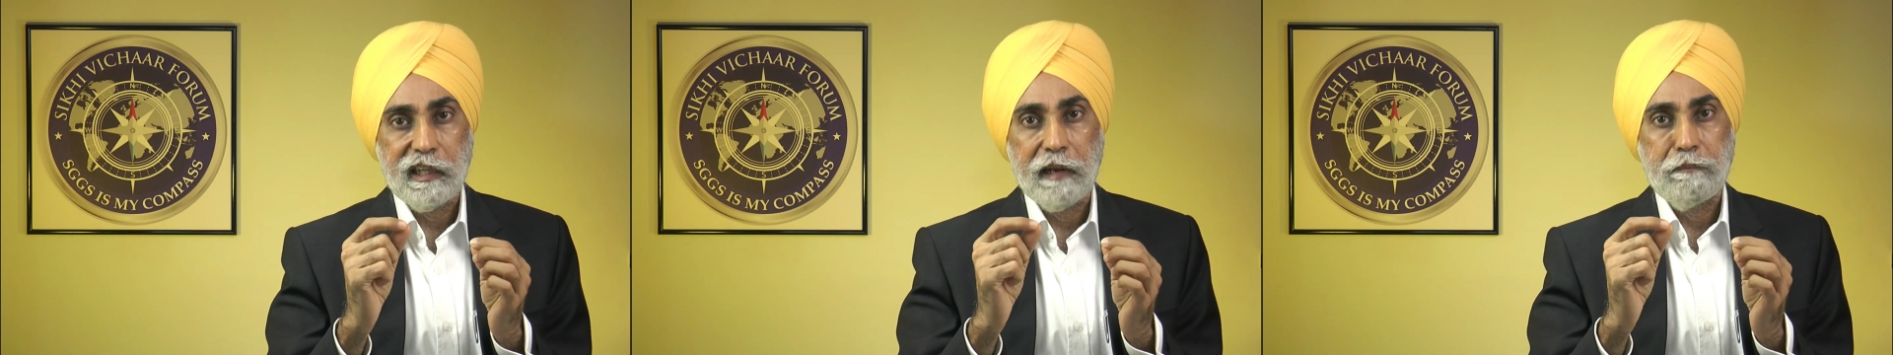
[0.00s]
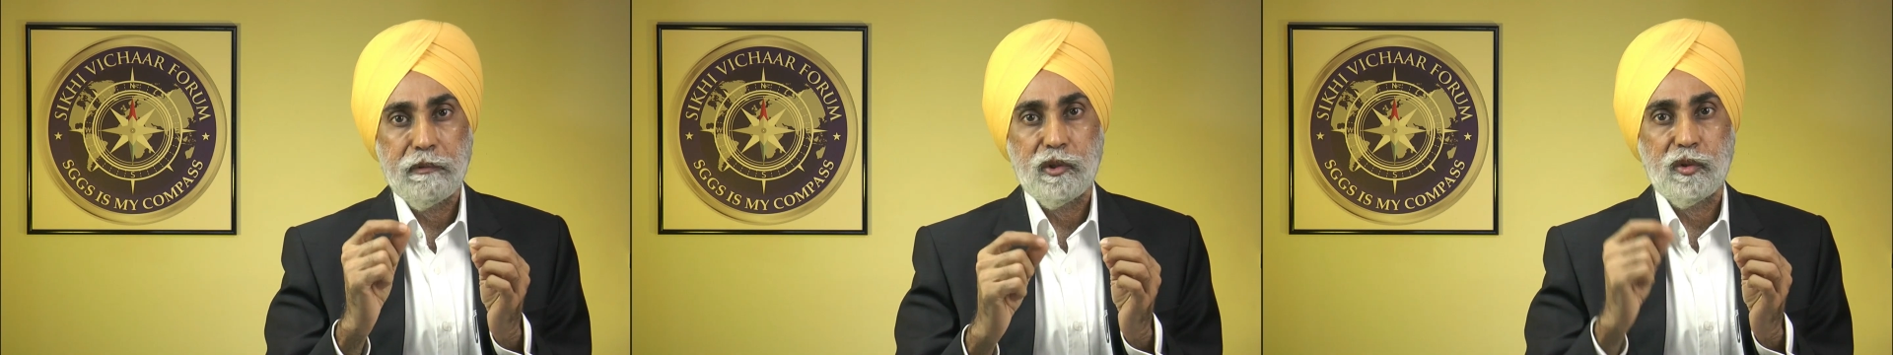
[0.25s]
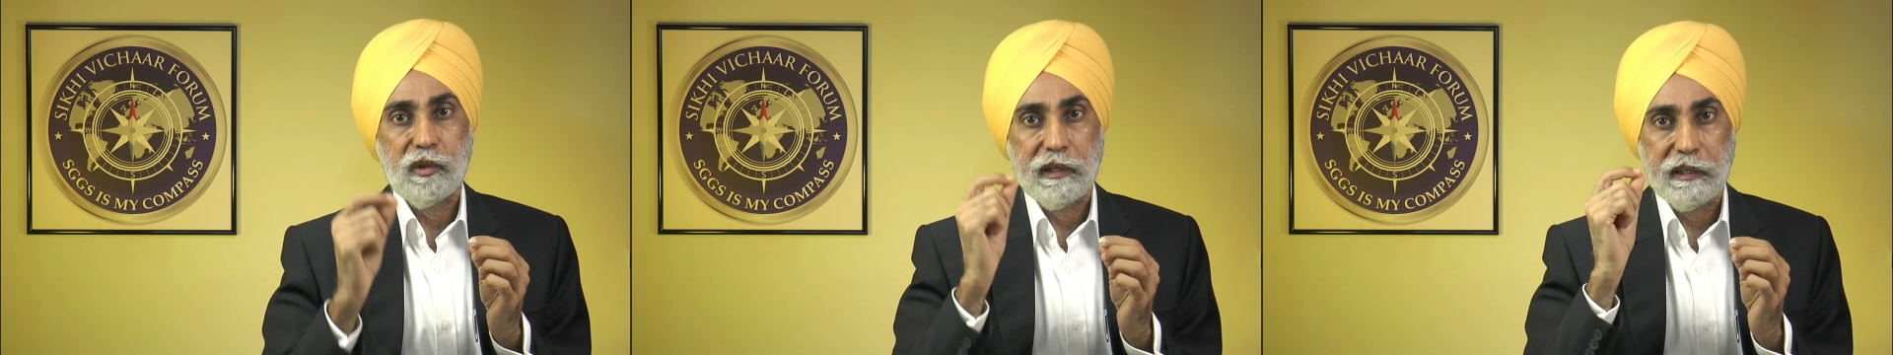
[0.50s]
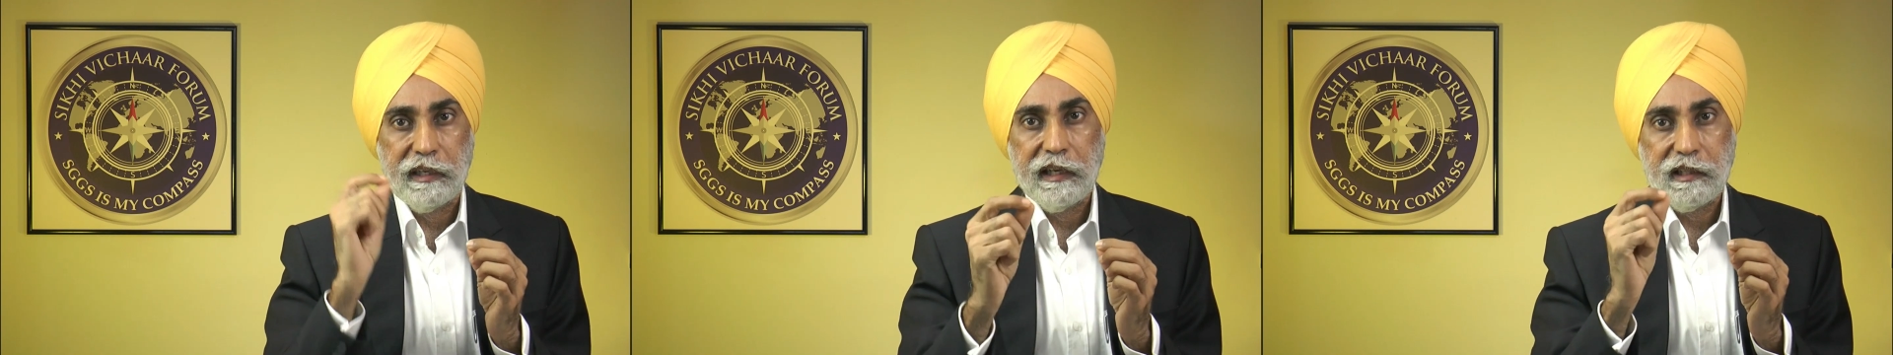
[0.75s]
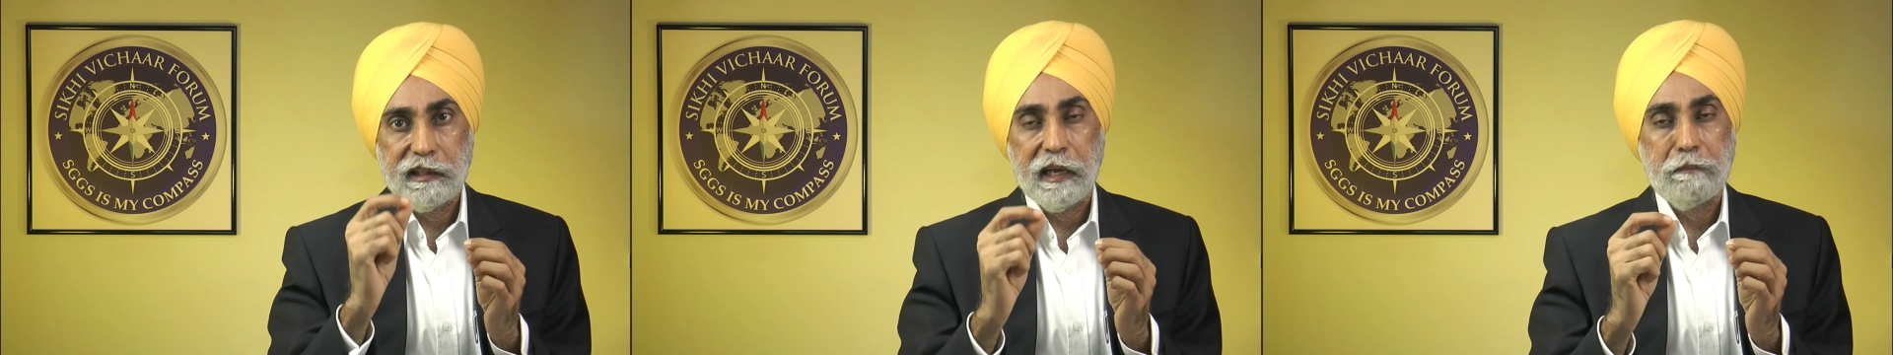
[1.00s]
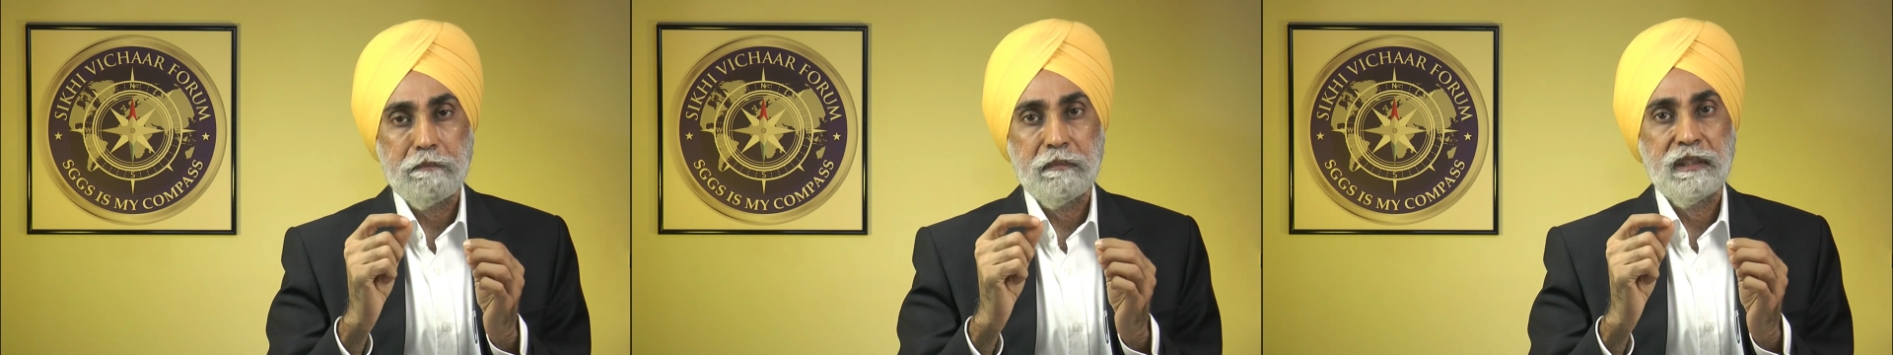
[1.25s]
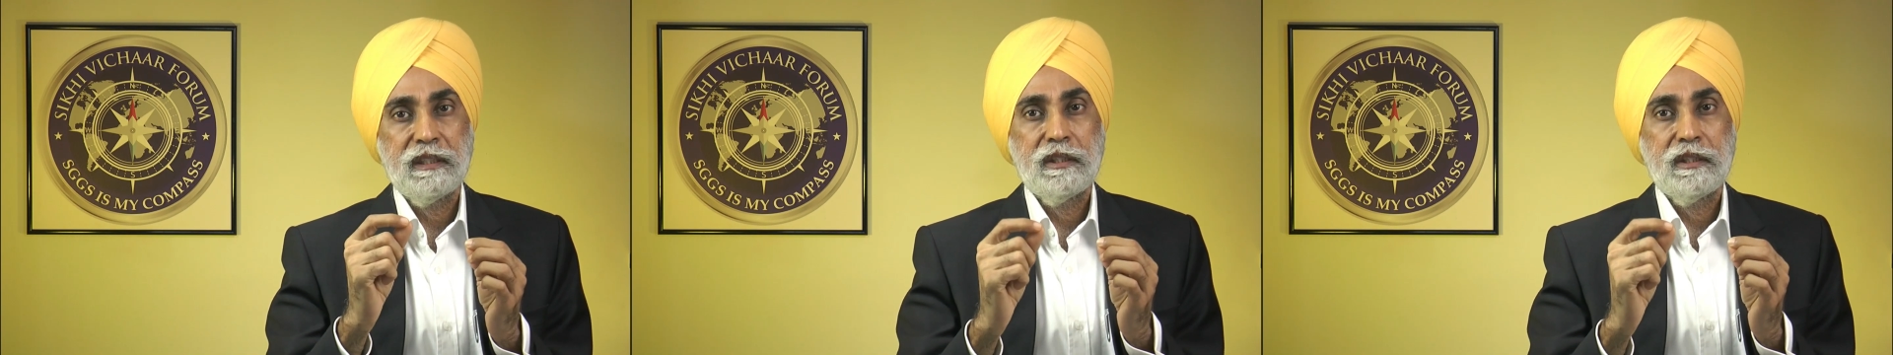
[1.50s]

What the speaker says: them to critique them,